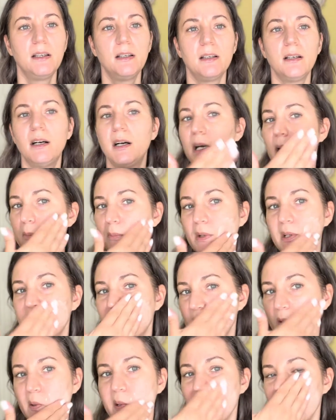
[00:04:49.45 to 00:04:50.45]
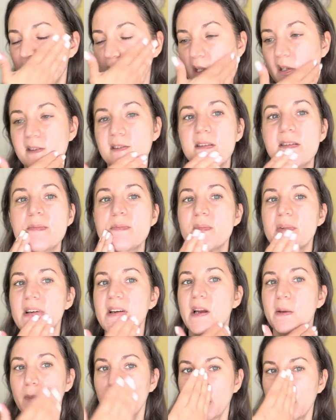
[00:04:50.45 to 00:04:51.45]
I'm gonna go ahead and put it
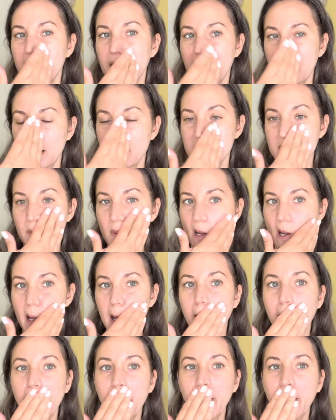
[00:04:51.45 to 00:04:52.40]
on my neck as well.